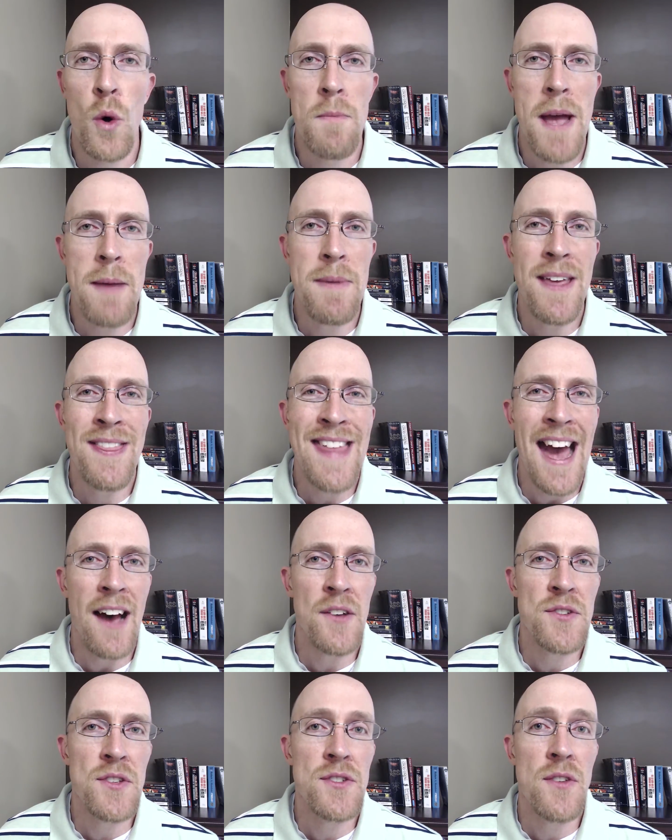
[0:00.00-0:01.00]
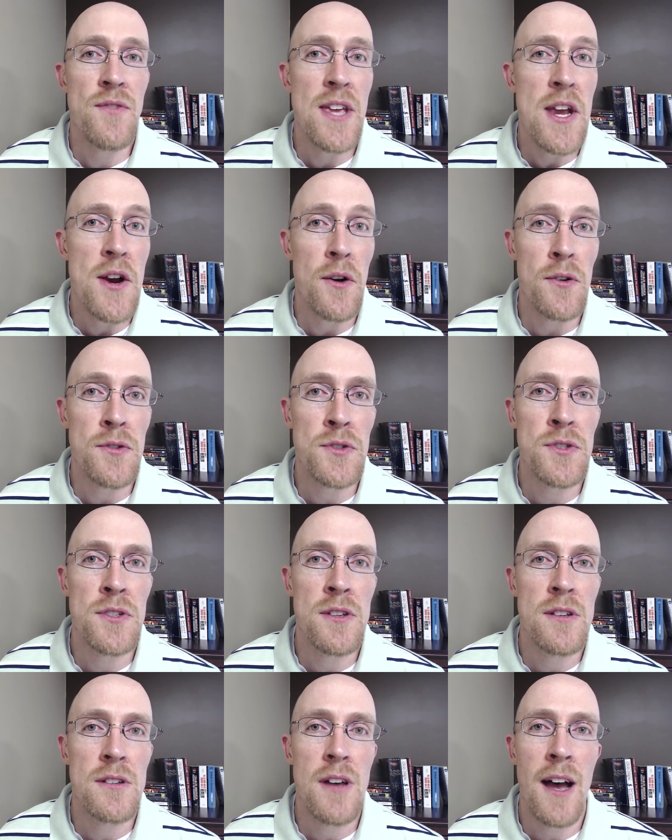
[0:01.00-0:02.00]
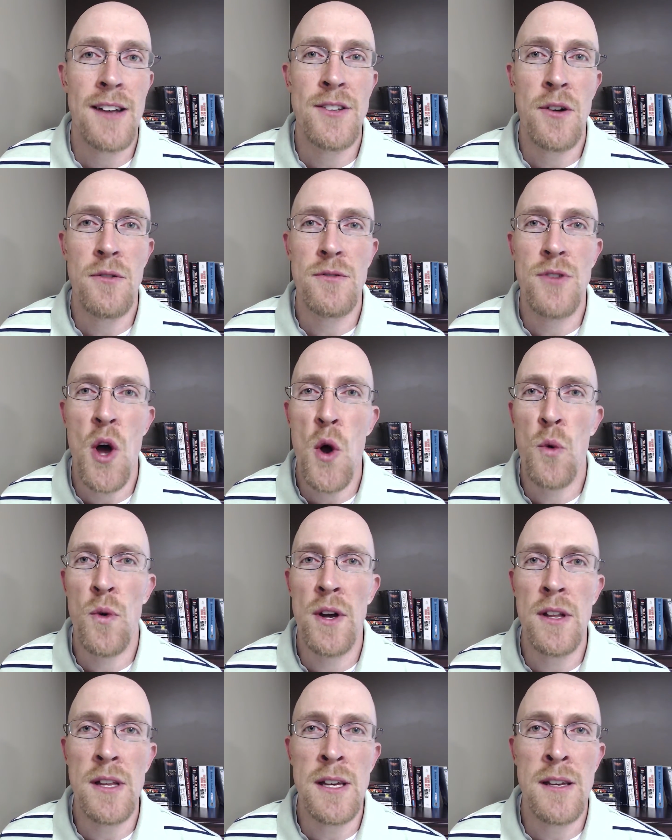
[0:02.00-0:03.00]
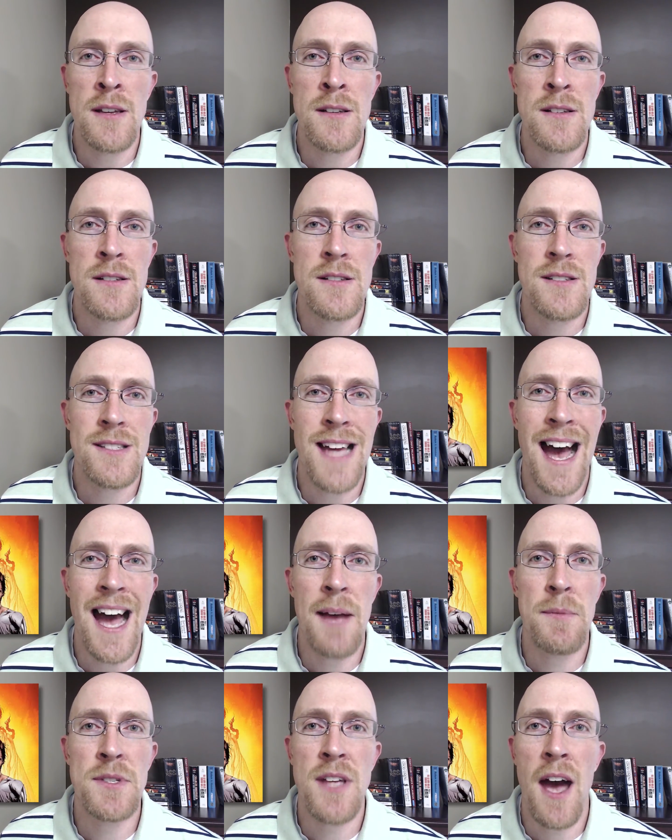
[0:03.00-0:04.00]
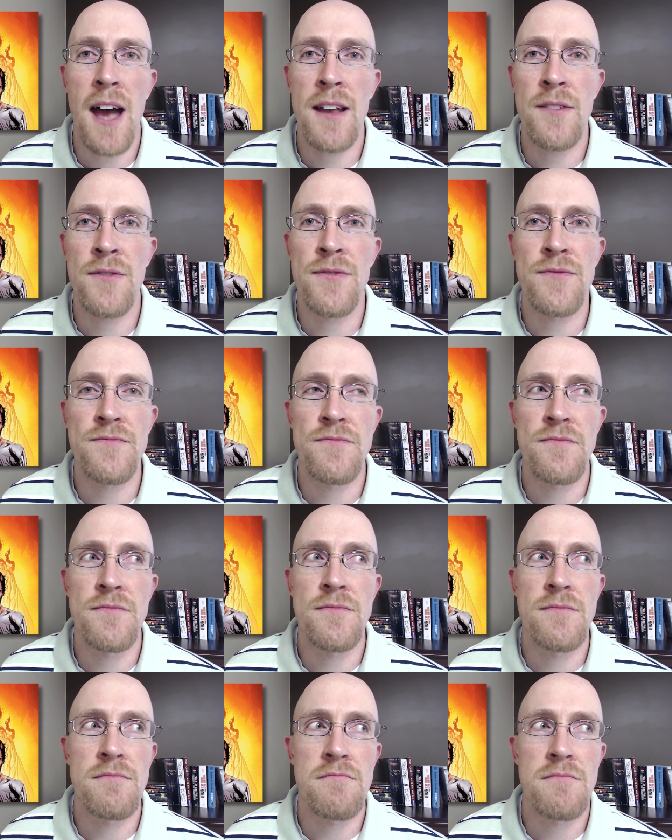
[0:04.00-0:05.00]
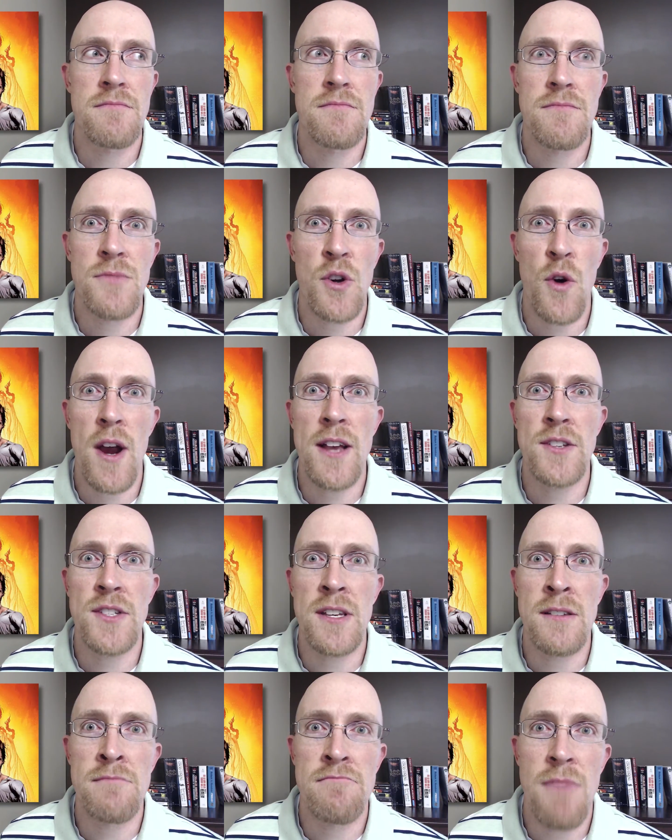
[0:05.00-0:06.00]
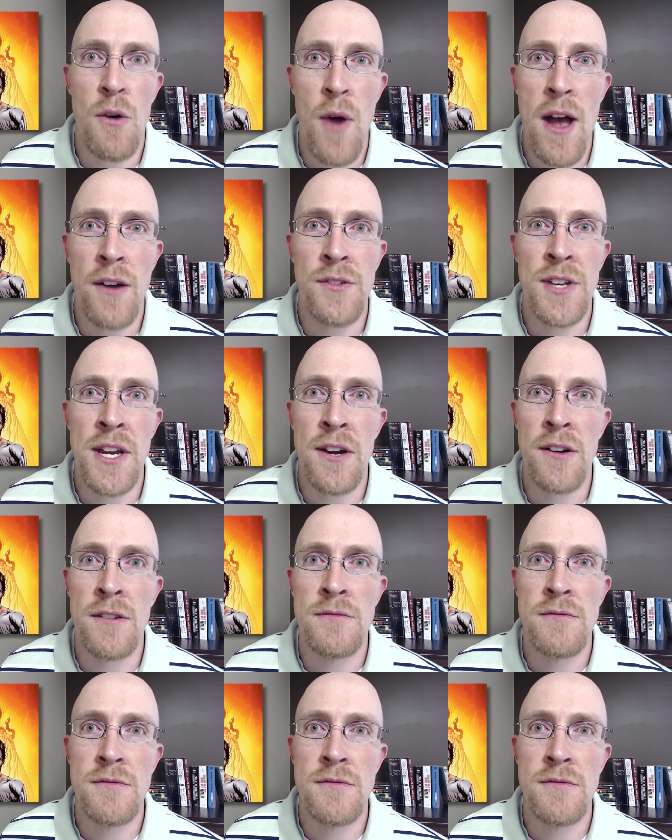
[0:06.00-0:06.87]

maybe thousands of years. I don't know really. Time is kind of crazy around here.